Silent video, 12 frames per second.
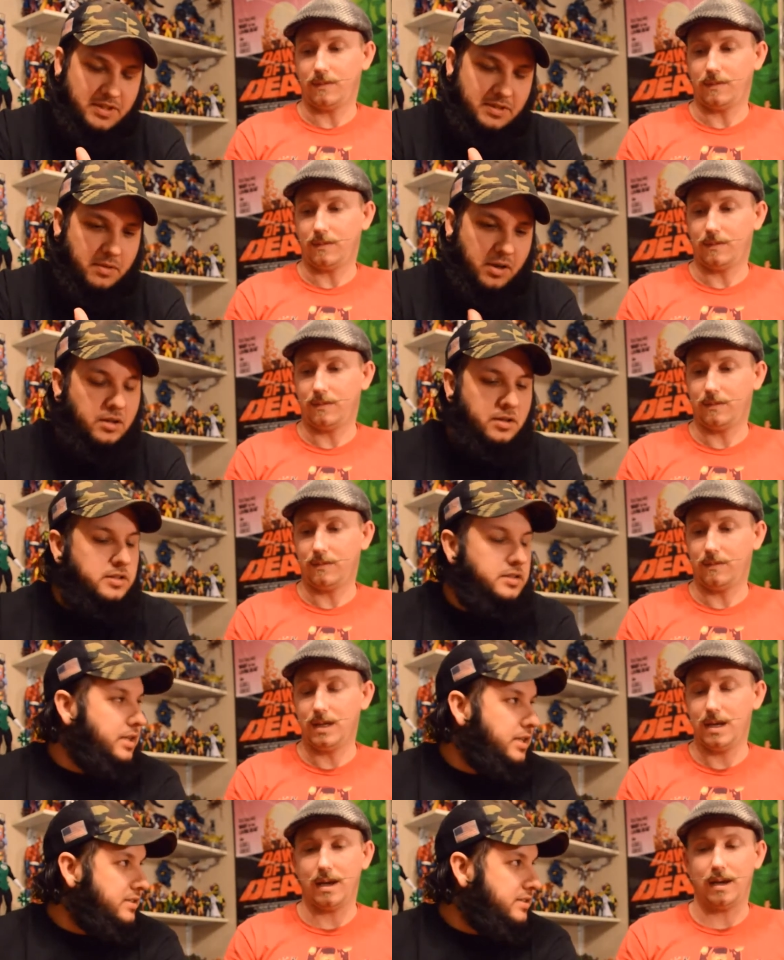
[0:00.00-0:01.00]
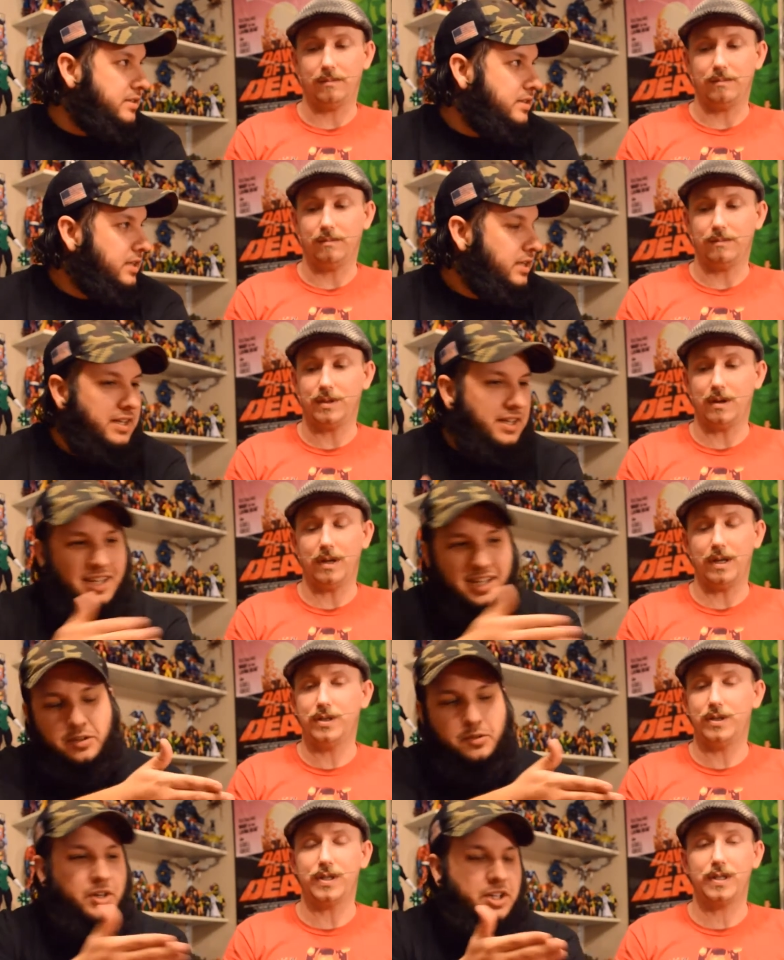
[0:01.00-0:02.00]
Speaker 1: smaller to us. Yeah. So and
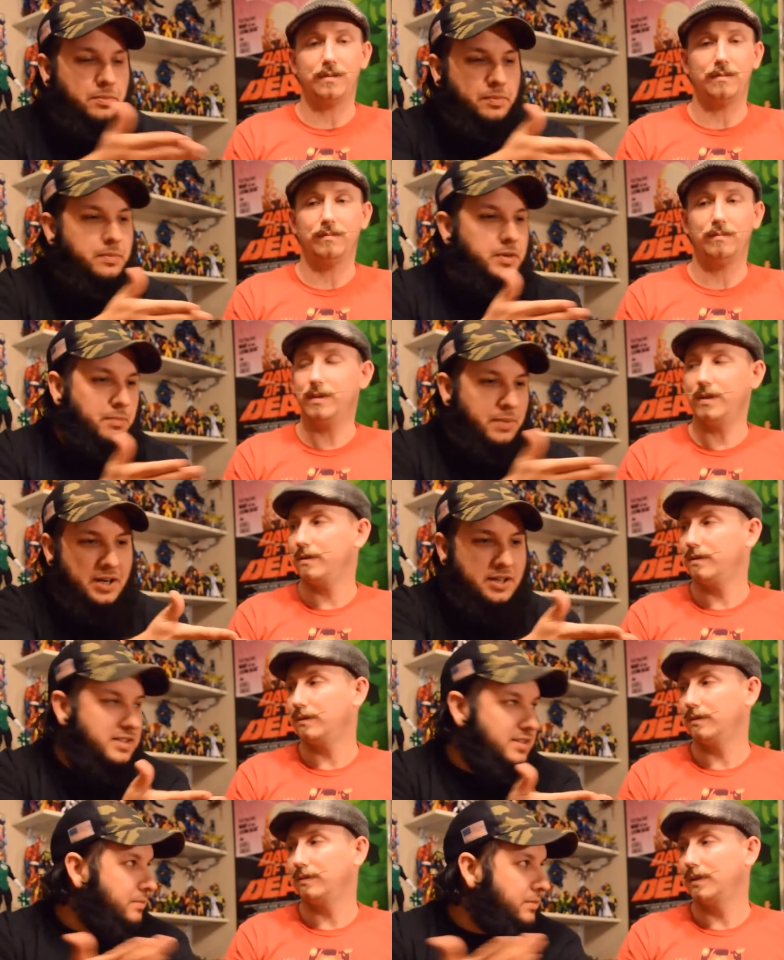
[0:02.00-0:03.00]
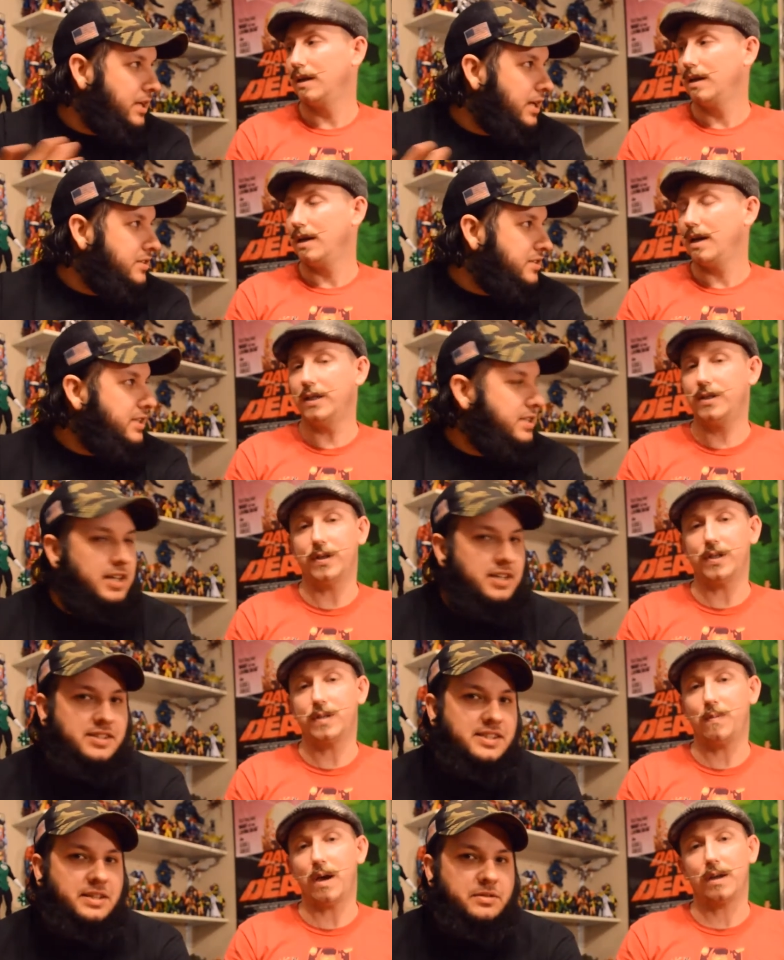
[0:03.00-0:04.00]
just, when you compare it to something else, it's it
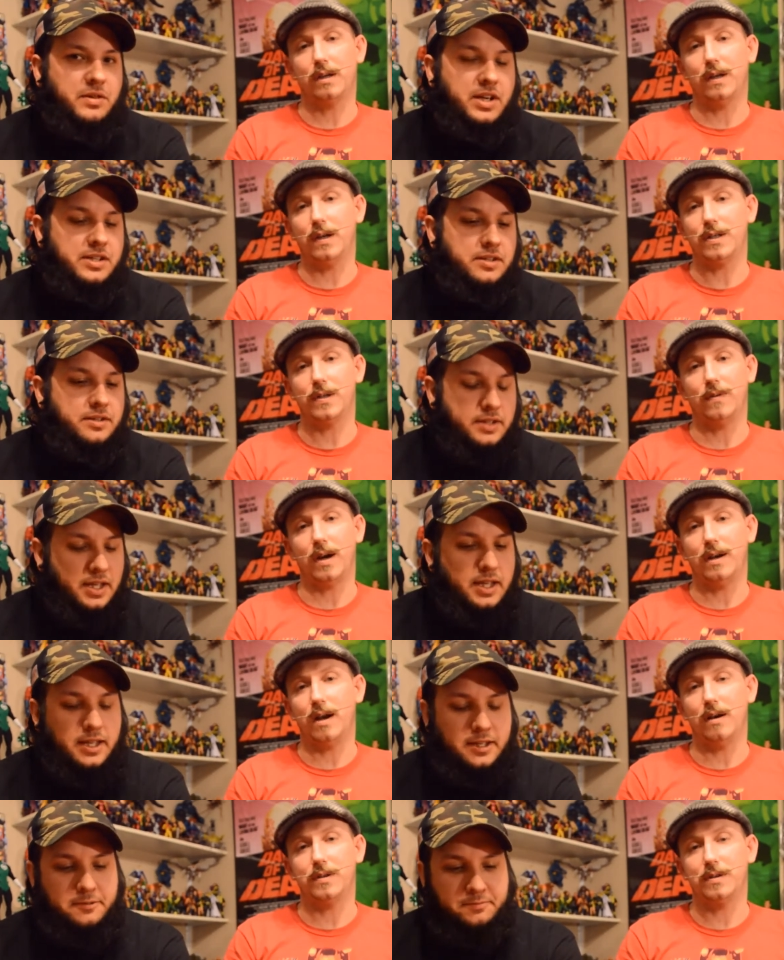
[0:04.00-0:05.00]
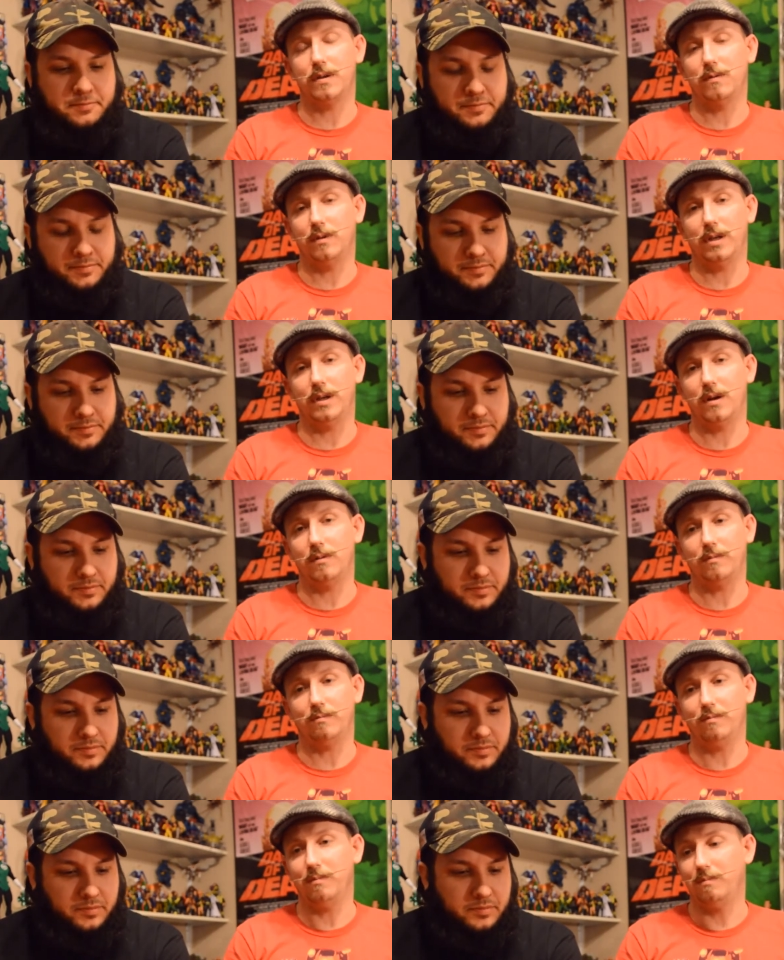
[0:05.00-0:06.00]
just speculation right, right yeah. now.
Speaker 2: So well, you know,
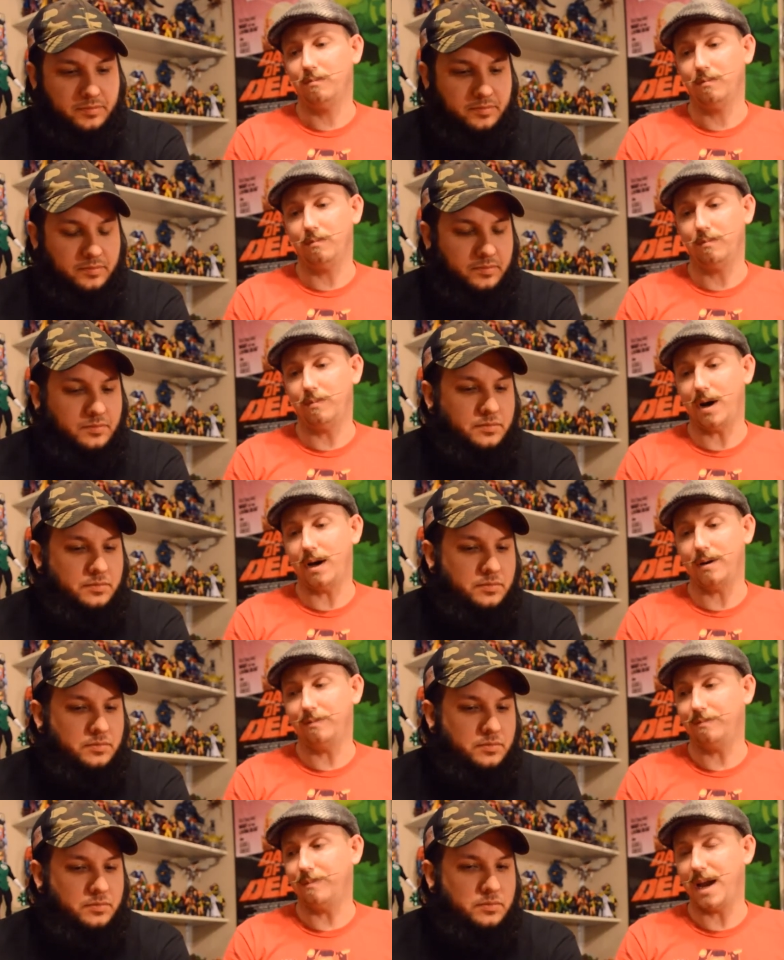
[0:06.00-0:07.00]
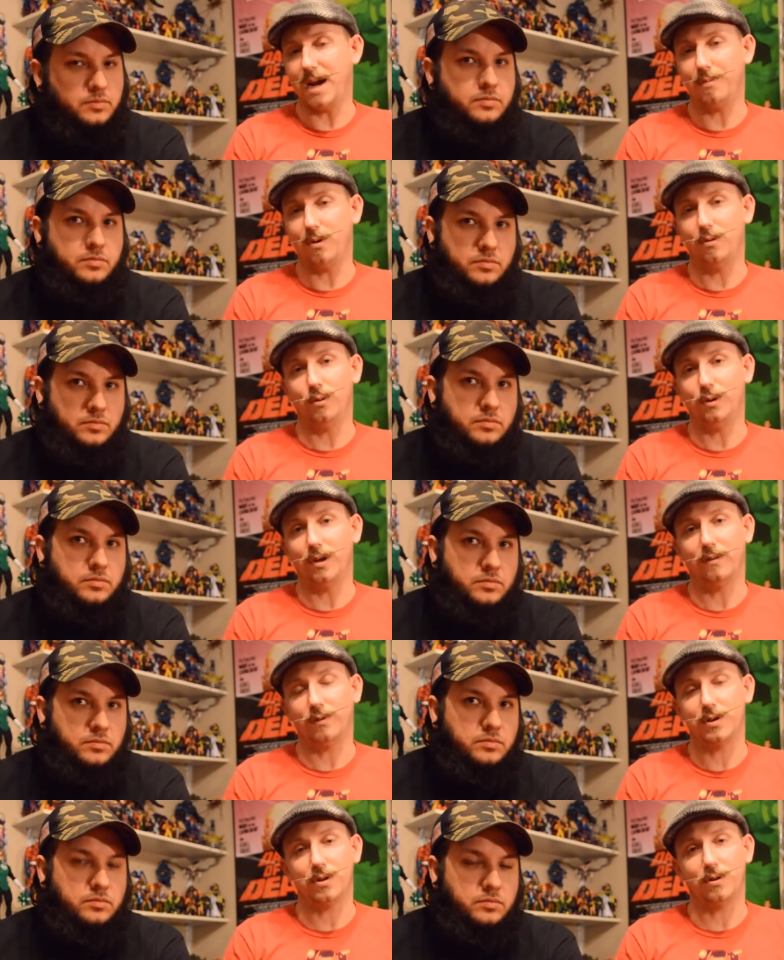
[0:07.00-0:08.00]
by April we'll know
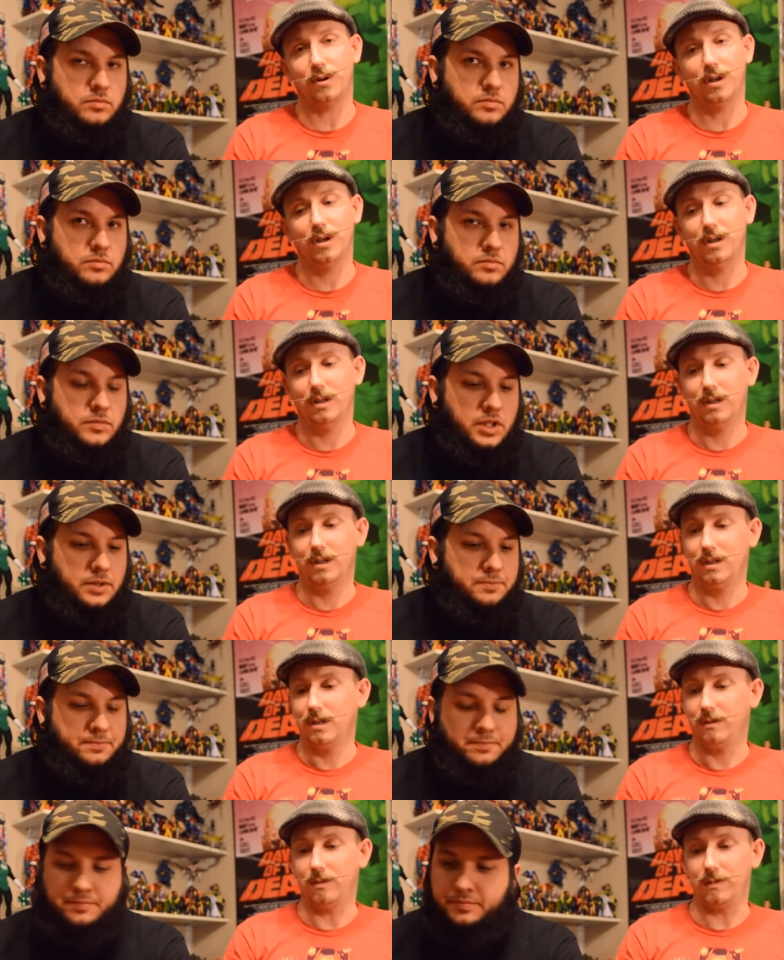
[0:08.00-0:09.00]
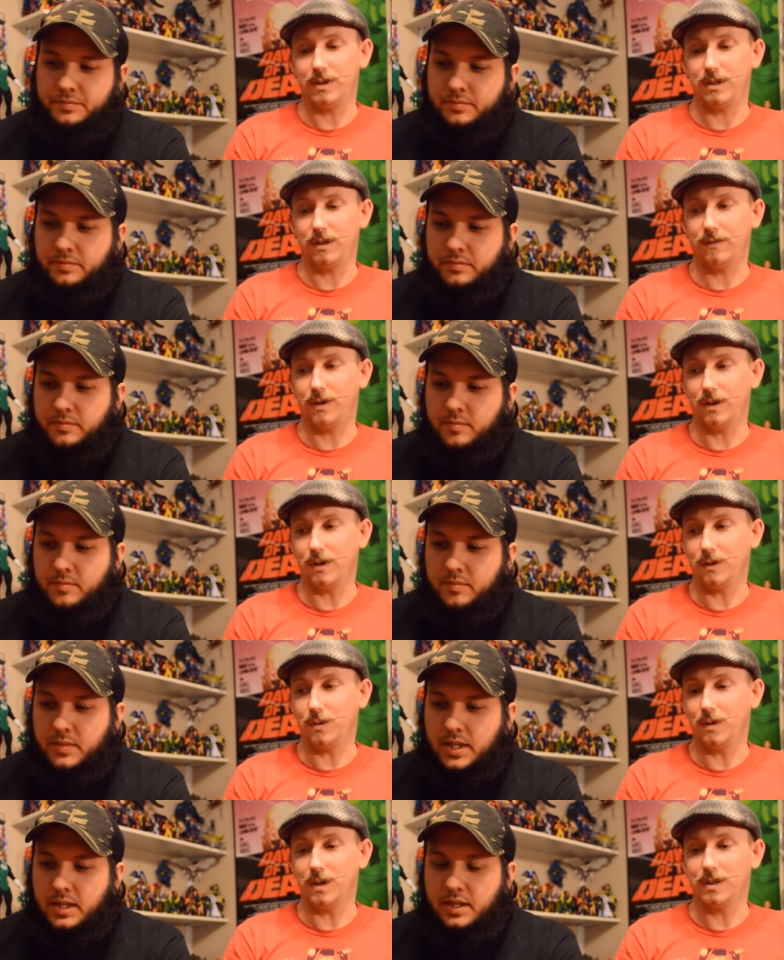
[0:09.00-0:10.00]
for sure when we see a few other
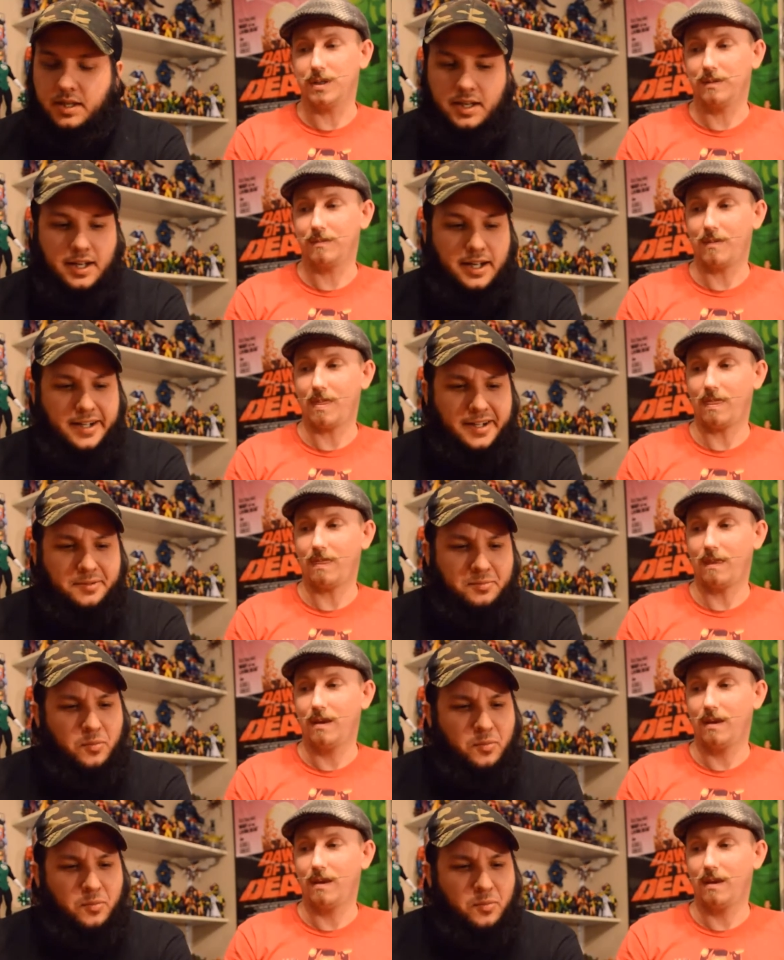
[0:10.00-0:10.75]
toys.
Speaker 1: Um,